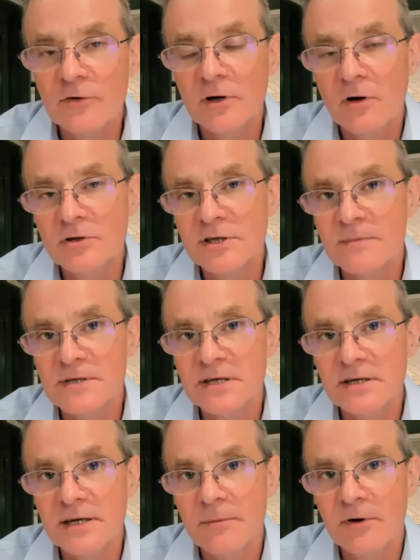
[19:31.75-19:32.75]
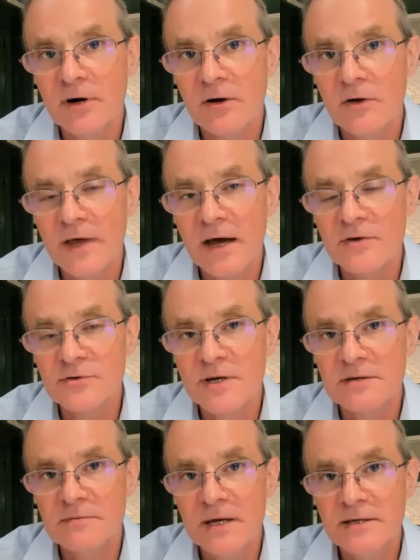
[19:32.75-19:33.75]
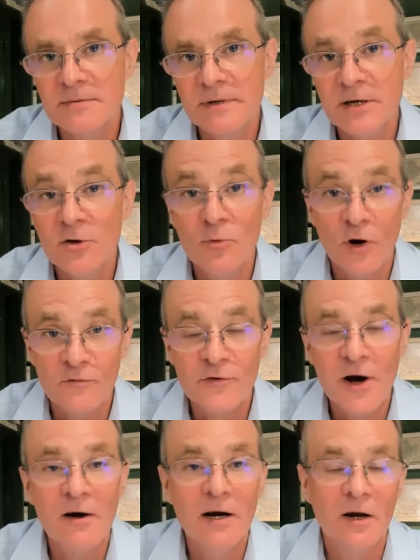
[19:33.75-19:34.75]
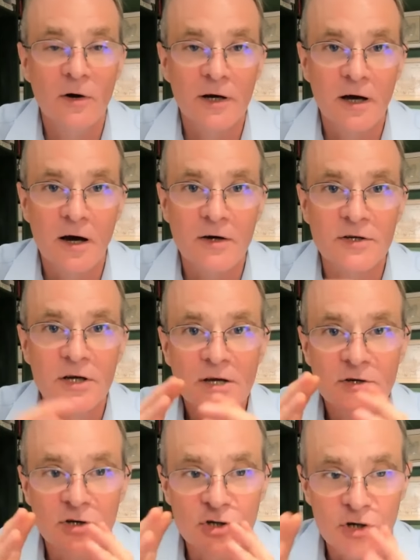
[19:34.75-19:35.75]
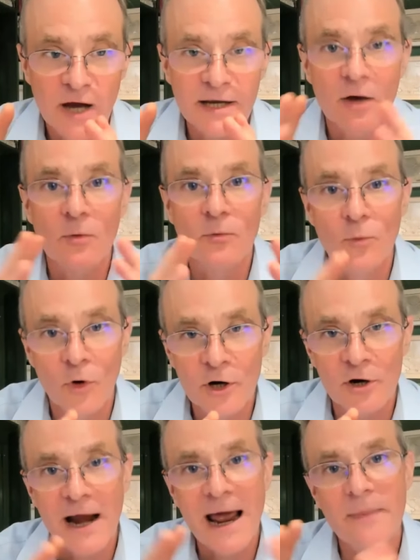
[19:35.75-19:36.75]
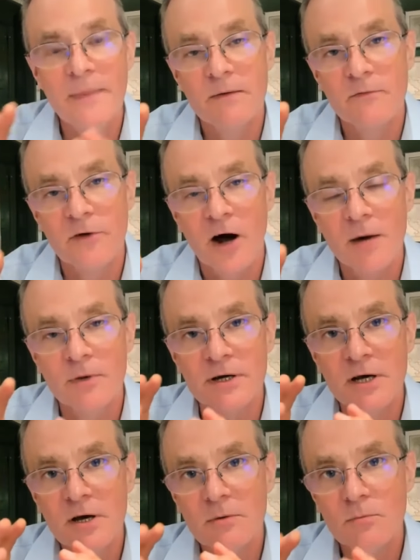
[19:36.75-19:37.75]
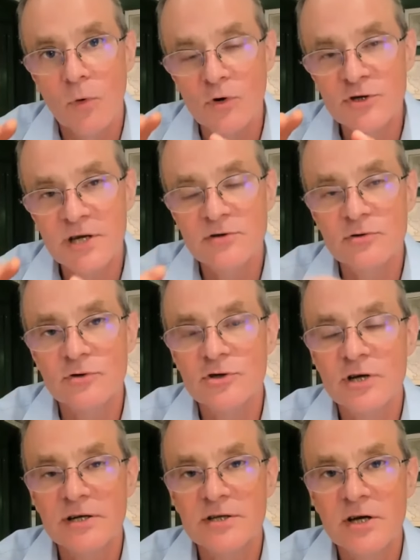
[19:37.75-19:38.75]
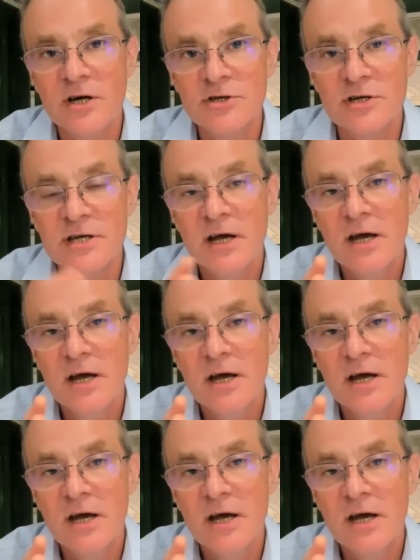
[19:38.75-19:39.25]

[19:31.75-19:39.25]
for a long time the senior Democrat on the House Ways and Means Committee, who worked very long and hard to, to try and get worker and the environment more central to trade discussions.